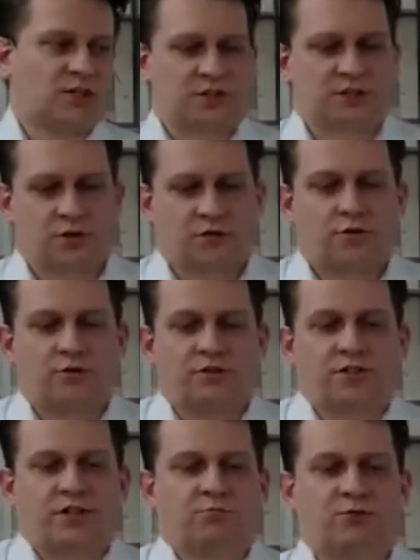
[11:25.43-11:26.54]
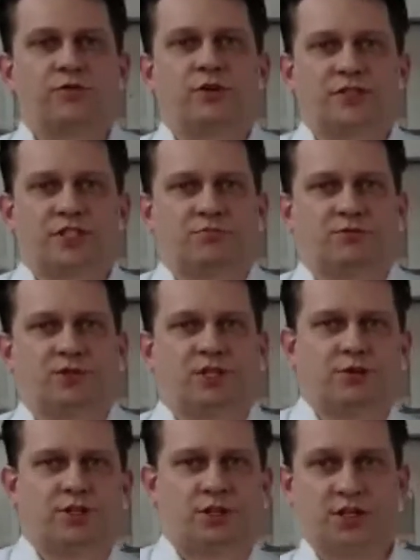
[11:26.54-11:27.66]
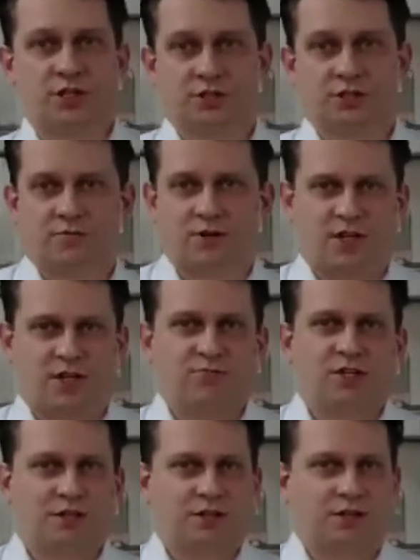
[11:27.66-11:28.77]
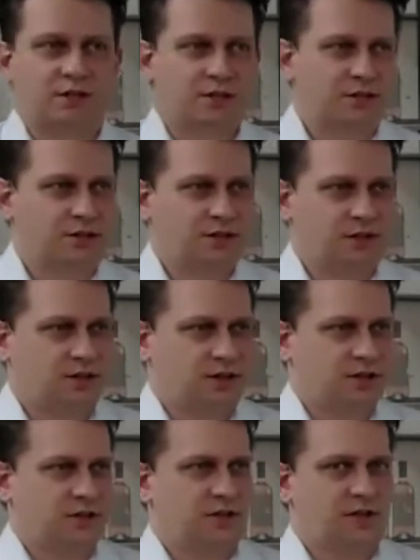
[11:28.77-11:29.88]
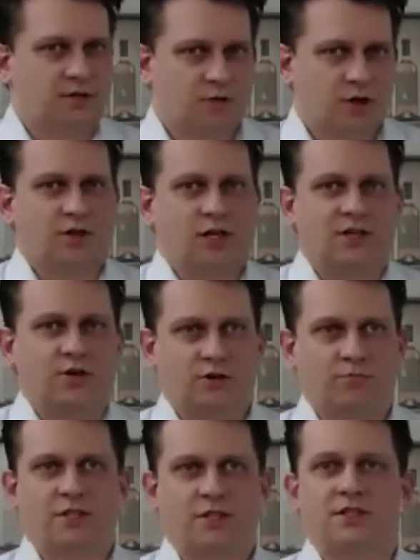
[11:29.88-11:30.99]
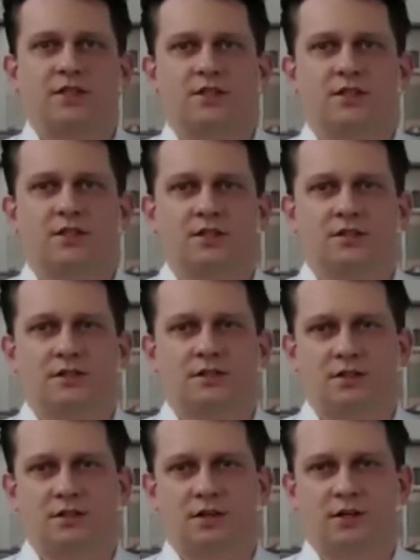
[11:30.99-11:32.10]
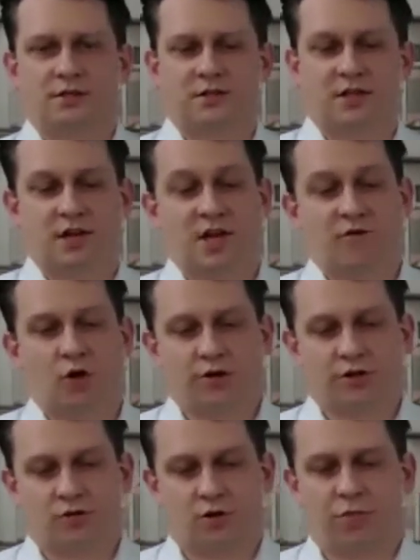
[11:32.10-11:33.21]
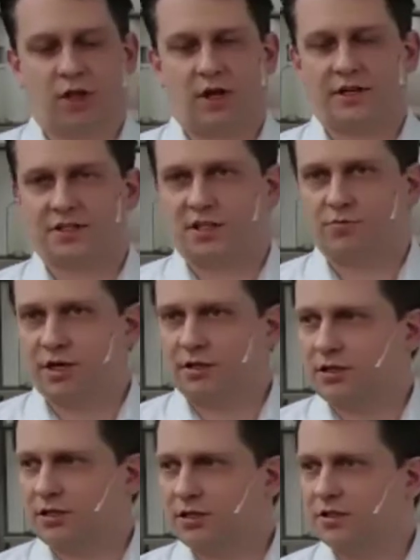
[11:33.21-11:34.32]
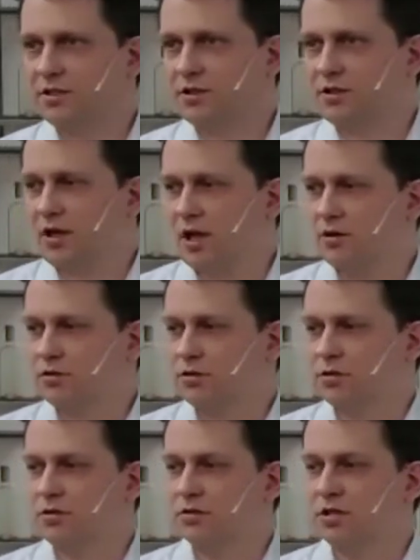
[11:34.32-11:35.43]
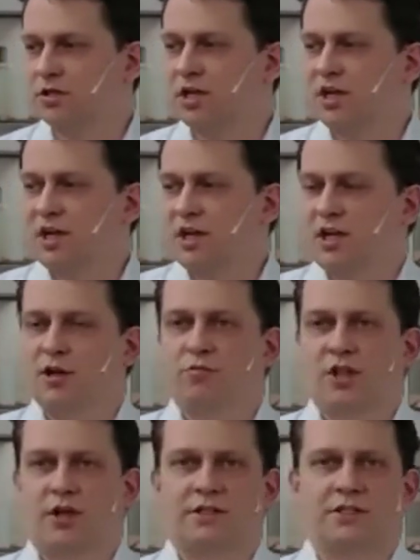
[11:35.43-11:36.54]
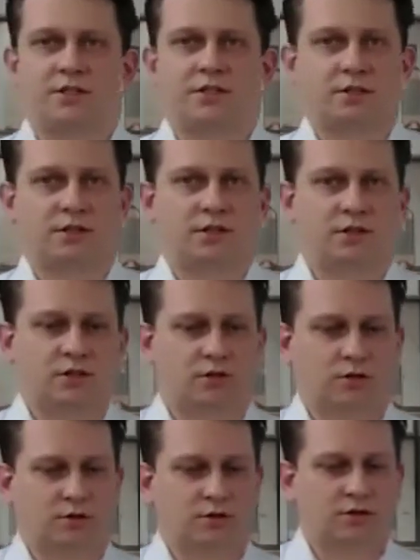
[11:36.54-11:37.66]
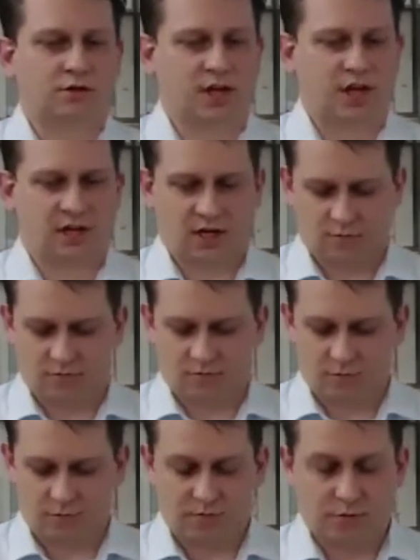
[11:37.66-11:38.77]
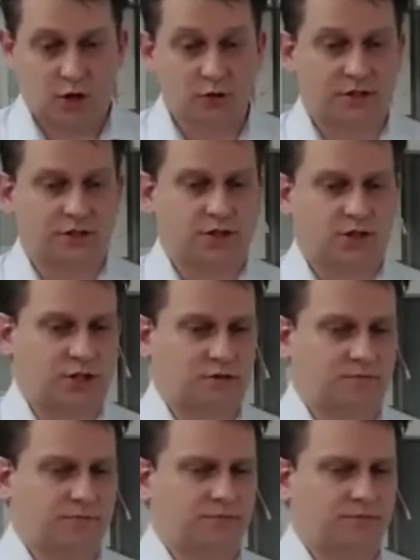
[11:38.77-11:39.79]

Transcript: This, of course, comes with some limitations. So what can be seen in a CT data set and what cannot be seen in a CT data set. And I will also apply some ideas on how to apply CT to the AM process chain.